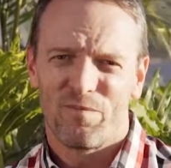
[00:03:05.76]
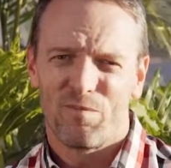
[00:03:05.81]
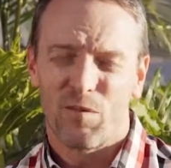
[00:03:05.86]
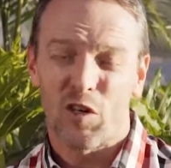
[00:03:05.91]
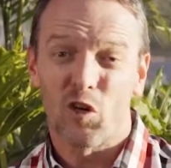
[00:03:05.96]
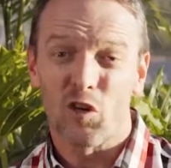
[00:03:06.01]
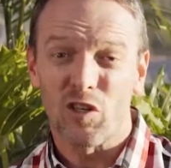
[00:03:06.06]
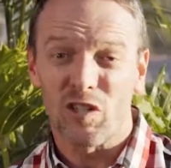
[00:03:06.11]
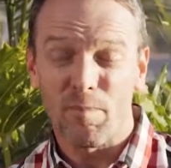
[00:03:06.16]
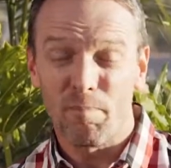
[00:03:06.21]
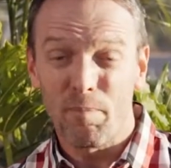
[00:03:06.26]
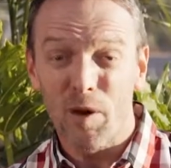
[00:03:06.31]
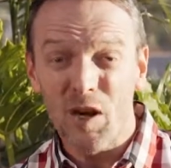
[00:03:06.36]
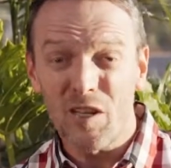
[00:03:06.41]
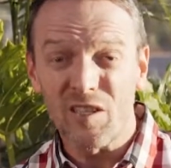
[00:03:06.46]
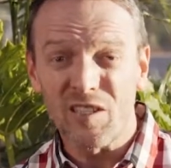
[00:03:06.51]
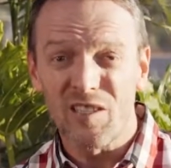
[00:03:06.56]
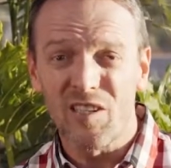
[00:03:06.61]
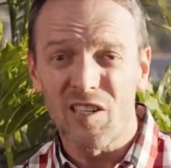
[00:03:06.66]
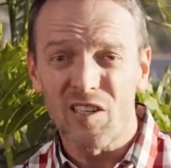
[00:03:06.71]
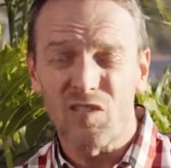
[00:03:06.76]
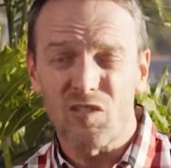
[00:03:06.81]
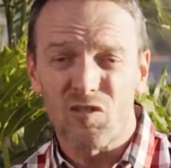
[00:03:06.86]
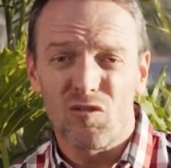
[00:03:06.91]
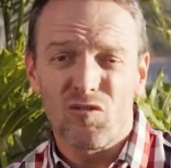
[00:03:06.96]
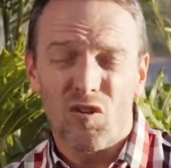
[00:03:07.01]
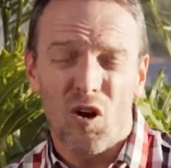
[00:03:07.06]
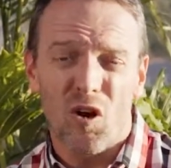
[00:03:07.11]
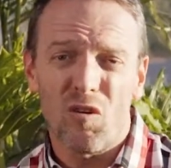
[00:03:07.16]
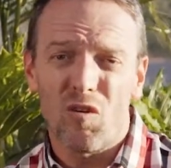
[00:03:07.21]
Because the person needs
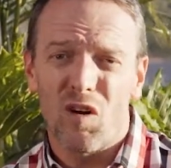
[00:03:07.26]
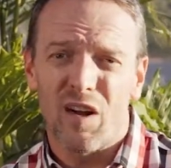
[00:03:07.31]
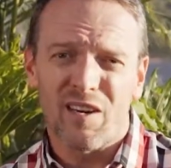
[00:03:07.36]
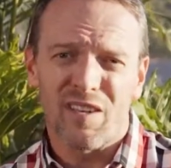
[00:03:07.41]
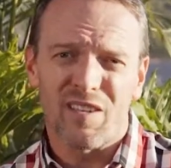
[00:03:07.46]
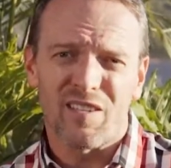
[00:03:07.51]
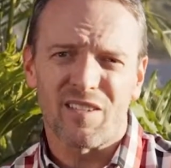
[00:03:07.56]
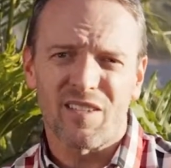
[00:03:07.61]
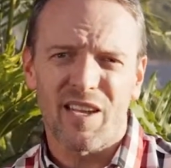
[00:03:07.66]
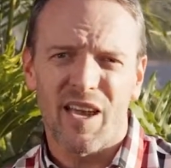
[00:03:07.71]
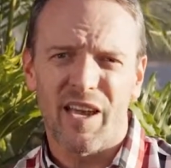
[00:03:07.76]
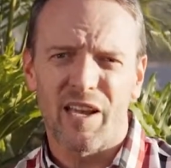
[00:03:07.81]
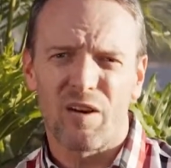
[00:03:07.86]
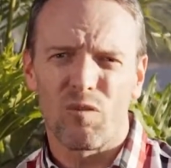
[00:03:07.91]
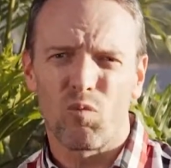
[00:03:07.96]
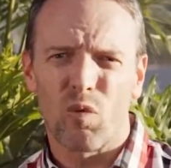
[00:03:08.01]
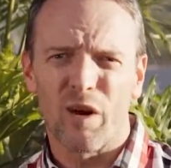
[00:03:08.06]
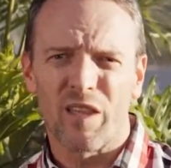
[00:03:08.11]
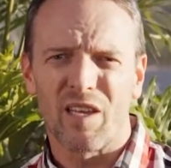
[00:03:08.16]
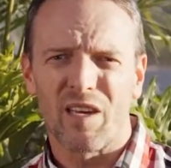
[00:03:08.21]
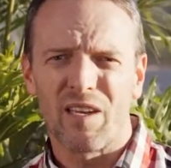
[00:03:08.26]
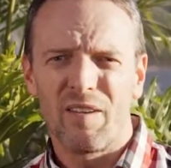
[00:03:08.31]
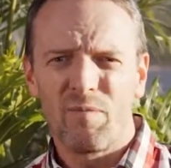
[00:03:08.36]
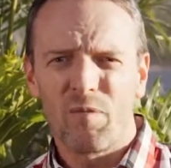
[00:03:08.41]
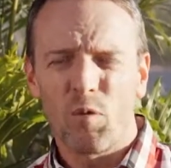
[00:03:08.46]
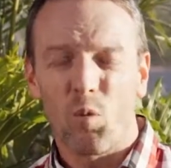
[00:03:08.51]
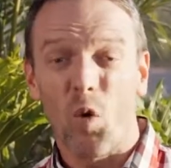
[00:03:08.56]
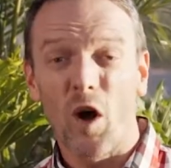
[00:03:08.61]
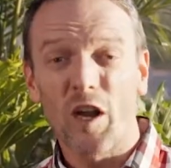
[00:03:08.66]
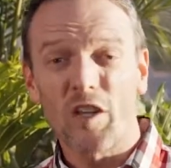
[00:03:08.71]
to know, understand whether
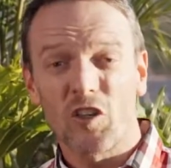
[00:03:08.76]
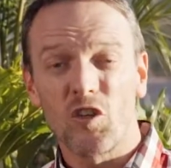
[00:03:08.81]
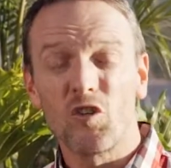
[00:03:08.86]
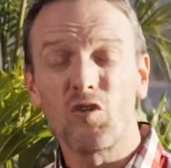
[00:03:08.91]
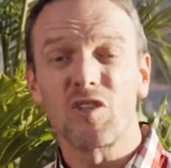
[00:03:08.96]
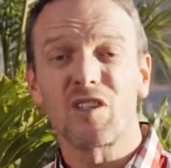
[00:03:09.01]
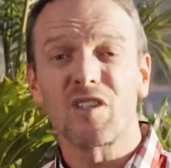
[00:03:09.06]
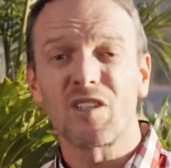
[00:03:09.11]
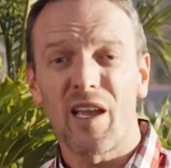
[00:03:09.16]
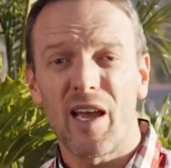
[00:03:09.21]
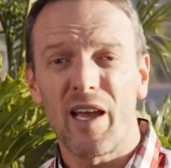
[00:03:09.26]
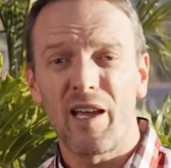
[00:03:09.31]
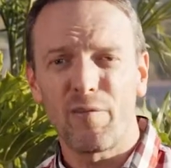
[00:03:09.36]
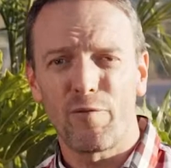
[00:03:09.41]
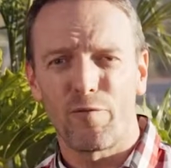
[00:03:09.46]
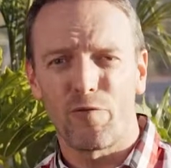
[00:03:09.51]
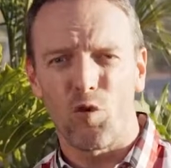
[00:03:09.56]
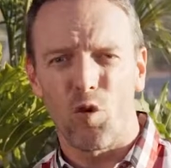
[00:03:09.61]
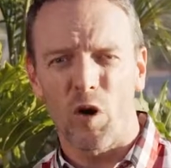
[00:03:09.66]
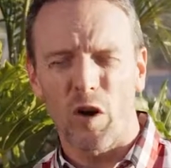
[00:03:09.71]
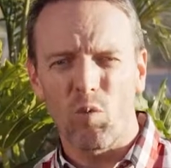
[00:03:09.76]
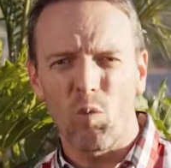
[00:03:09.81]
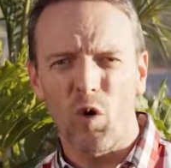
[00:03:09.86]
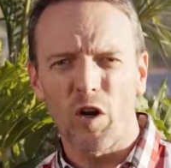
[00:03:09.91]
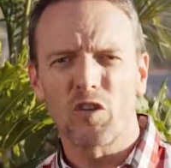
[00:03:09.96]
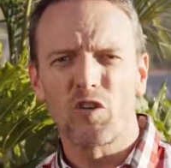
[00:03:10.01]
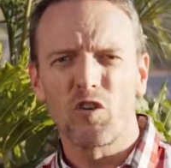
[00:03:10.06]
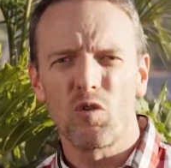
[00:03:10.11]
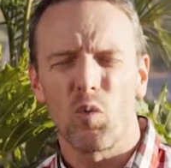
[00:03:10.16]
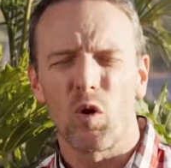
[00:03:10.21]
what you stand for and
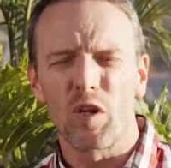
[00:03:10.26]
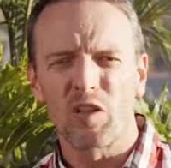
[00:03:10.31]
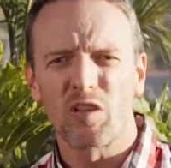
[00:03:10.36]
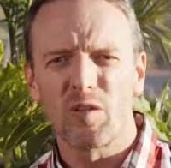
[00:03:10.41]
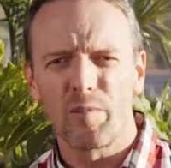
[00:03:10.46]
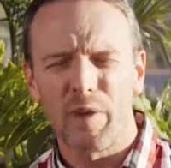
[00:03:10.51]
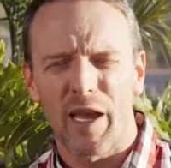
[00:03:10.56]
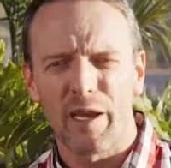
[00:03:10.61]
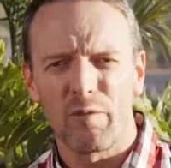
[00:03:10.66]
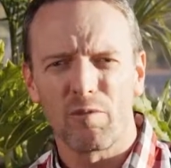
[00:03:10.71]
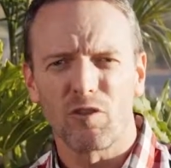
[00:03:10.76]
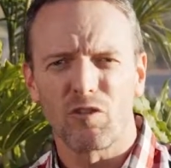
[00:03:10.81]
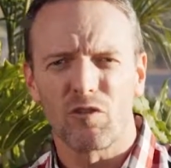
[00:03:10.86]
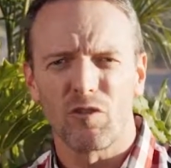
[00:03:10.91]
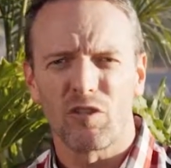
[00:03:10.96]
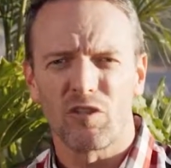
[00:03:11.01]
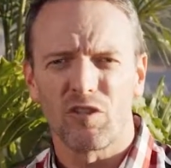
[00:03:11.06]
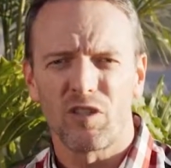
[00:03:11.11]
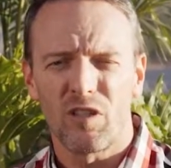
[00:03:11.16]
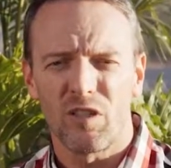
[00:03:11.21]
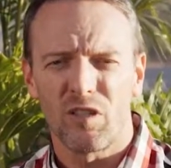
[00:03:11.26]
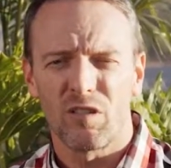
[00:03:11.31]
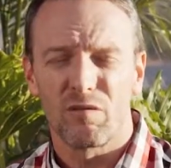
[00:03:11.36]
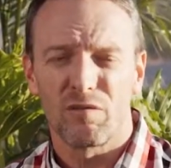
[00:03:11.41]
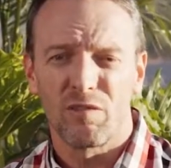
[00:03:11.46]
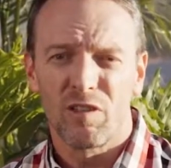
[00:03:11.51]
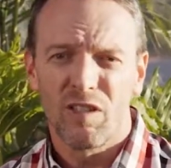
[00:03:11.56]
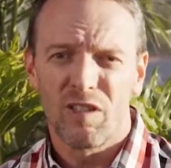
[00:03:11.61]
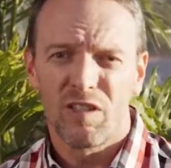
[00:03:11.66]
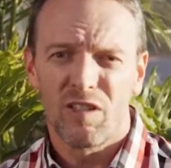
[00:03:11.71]
what you want to be able to
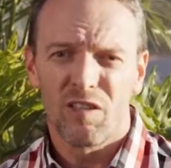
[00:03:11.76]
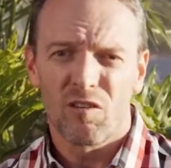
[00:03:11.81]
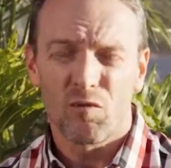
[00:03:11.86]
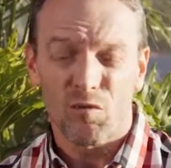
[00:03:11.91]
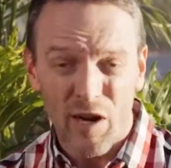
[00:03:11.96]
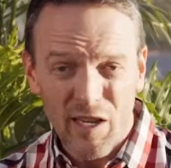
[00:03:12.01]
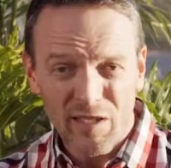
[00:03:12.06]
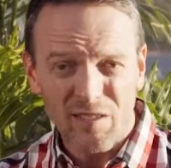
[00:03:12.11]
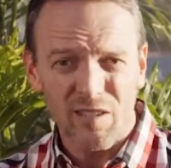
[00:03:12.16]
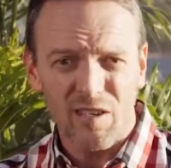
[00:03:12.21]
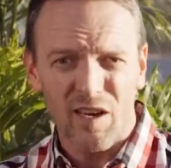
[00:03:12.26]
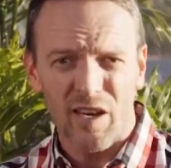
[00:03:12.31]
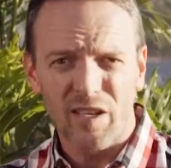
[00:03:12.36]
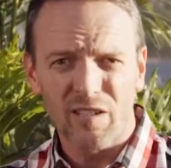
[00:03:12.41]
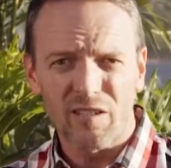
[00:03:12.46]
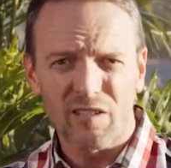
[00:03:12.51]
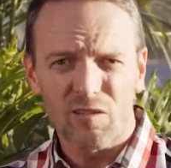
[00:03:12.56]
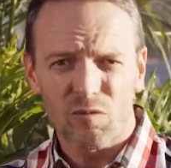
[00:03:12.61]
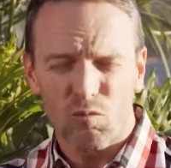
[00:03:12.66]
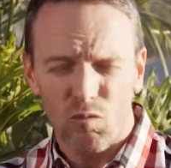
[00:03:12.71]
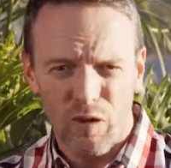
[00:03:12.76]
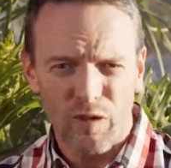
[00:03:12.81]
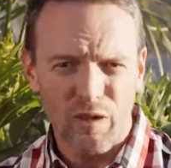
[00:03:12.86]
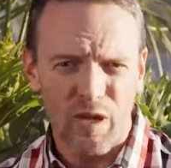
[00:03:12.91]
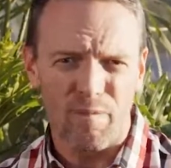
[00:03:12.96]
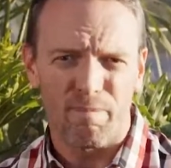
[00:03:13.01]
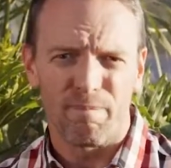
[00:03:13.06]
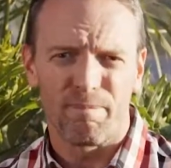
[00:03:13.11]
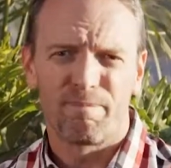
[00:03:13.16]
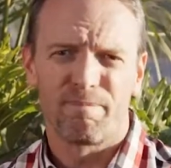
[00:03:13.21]
achieve resonates with
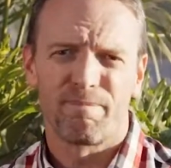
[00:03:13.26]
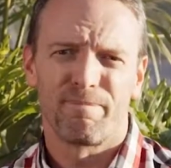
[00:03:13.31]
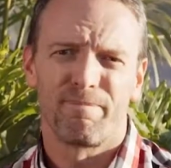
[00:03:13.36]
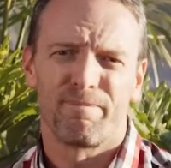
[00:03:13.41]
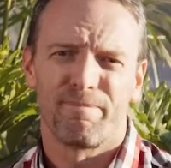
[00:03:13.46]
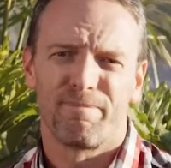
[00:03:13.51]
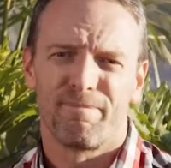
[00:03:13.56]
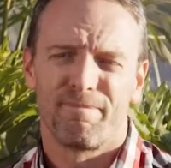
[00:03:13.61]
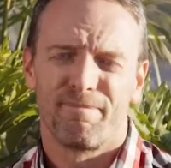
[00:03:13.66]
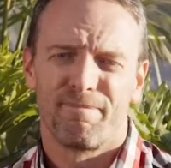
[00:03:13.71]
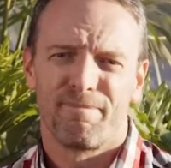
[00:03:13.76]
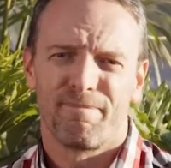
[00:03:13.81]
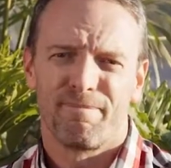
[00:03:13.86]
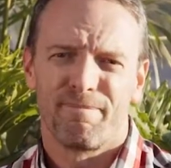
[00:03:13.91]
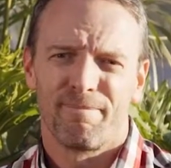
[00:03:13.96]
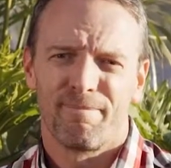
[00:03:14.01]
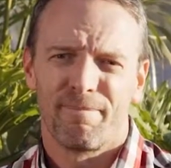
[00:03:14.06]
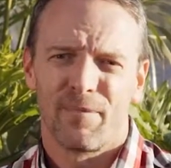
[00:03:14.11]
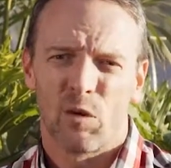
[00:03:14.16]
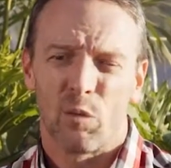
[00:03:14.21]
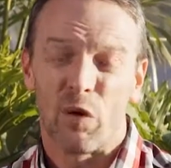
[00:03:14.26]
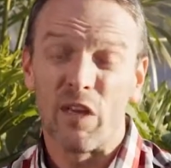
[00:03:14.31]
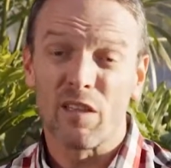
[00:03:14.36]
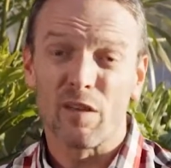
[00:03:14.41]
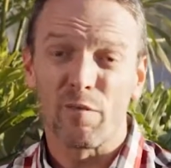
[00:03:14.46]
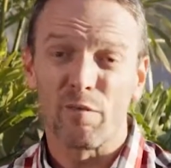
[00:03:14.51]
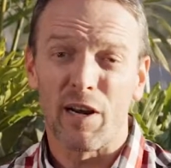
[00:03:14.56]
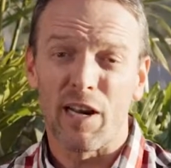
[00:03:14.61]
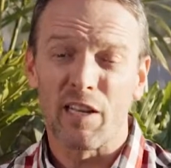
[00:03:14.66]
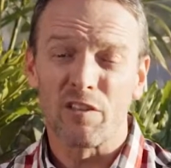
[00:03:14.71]
them. We're in
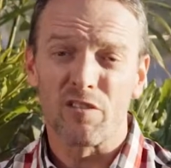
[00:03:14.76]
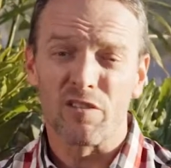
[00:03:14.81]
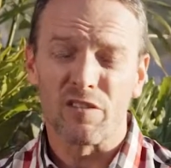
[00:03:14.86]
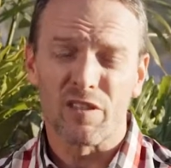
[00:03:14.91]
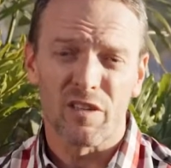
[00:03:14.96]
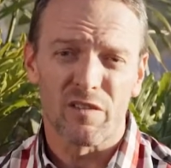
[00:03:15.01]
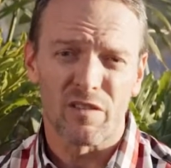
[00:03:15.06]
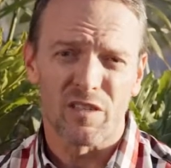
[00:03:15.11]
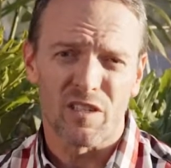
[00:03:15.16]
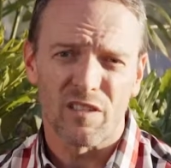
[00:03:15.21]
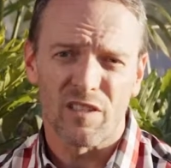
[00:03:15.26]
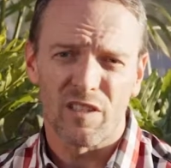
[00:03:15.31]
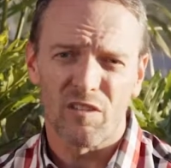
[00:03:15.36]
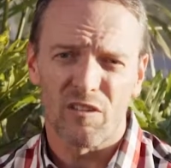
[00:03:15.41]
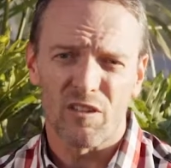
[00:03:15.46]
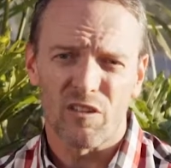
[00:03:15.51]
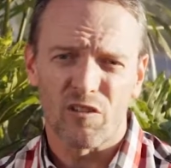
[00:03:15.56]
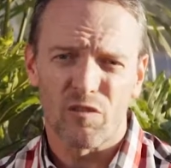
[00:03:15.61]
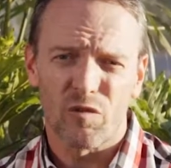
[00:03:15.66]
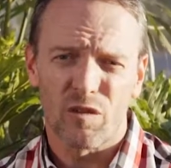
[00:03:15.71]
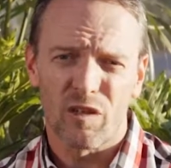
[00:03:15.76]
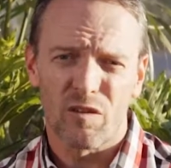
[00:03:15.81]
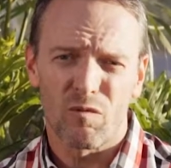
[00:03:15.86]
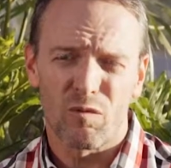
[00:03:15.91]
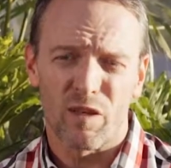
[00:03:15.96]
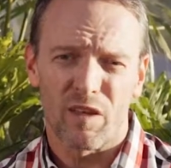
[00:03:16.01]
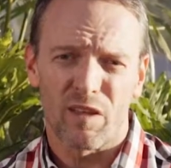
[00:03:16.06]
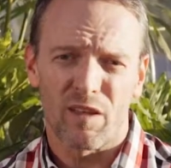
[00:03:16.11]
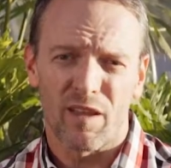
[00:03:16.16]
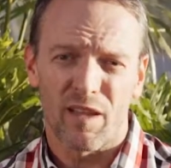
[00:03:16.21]
the financial services industry,
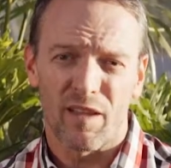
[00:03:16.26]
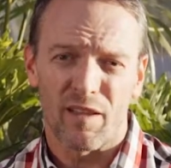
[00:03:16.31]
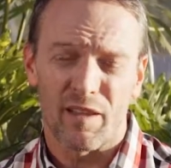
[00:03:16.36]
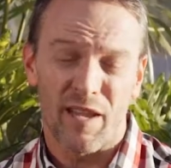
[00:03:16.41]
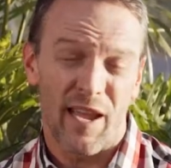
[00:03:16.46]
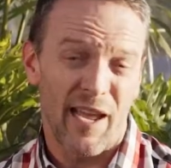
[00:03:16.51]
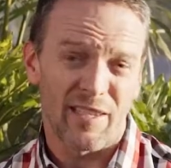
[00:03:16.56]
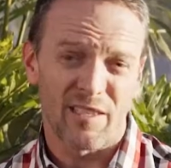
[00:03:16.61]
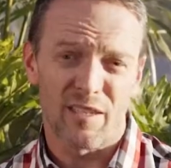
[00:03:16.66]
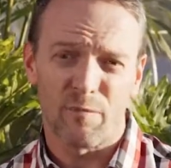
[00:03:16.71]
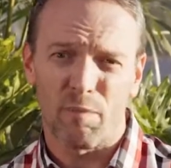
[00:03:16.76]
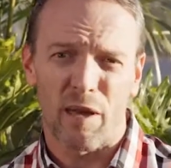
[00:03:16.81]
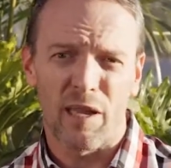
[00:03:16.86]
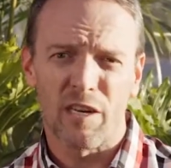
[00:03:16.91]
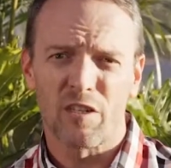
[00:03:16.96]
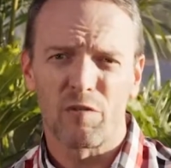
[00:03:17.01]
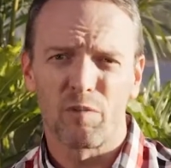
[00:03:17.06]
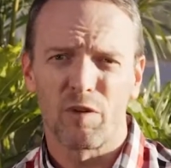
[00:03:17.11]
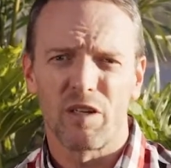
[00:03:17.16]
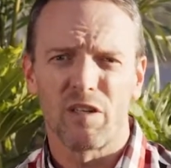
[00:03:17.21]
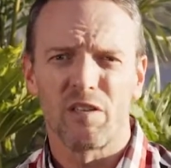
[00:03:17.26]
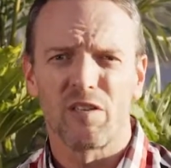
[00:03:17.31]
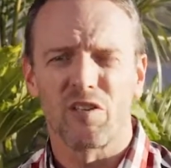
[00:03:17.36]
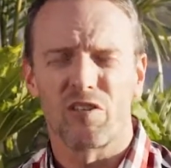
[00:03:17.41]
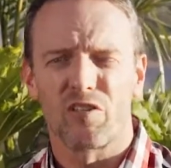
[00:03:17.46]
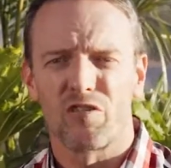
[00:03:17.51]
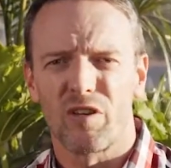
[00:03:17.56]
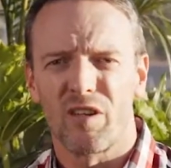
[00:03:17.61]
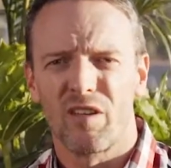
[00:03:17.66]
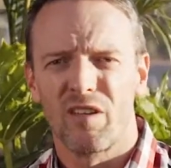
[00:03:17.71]
we're in the asset management
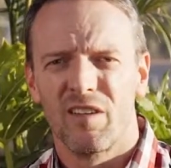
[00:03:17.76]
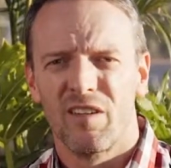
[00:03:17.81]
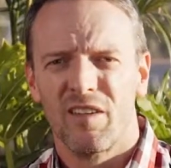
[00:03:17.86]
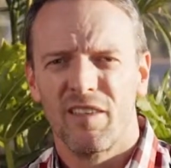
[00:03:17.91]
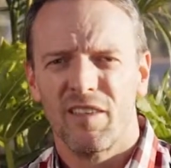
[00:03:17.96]
industry,